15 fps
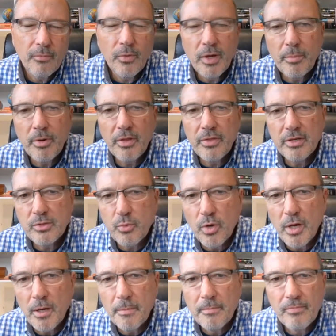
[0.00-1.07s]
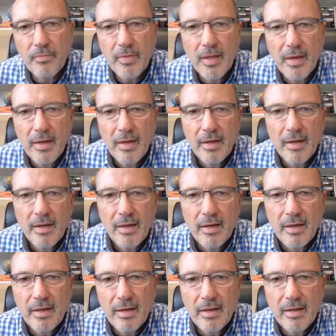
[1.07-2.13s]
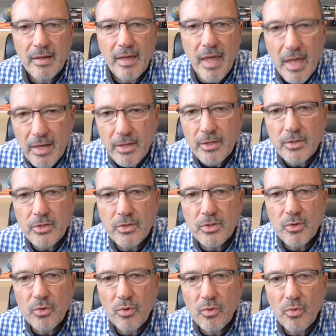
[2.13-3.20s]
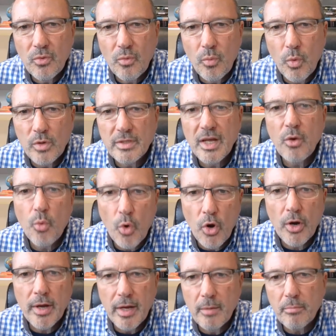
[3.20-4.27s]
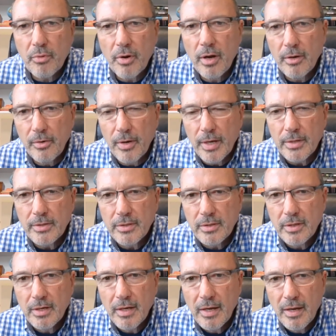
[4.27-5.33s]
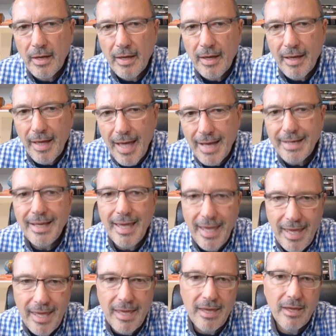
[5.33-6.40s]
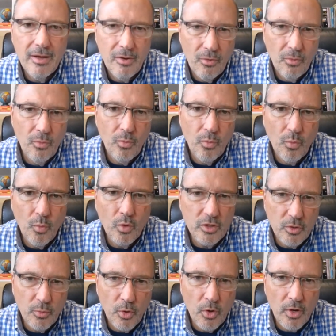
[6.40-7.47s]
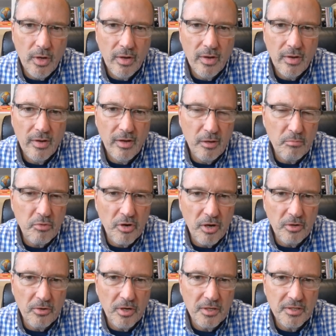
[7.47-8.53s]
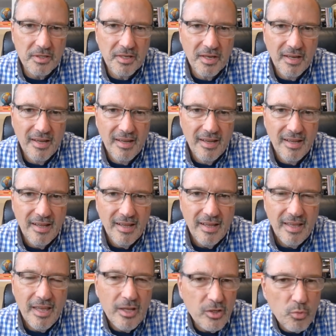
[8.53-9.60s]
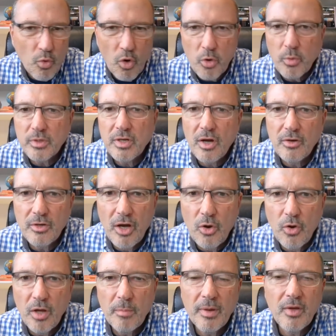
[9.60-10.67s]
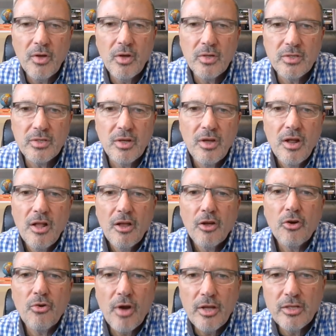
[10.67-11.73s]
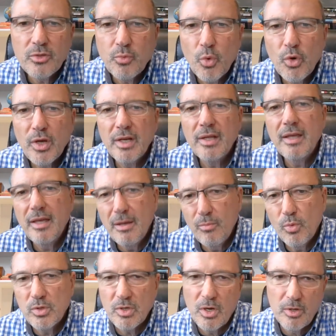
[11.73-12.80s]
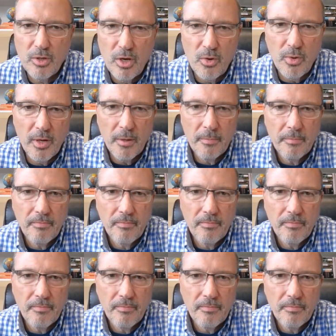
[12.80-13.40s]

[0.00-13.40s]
We could put it this way His was a work in progress, and he was a work in progress. His work was ongoing because Christ's work in him was ongoing.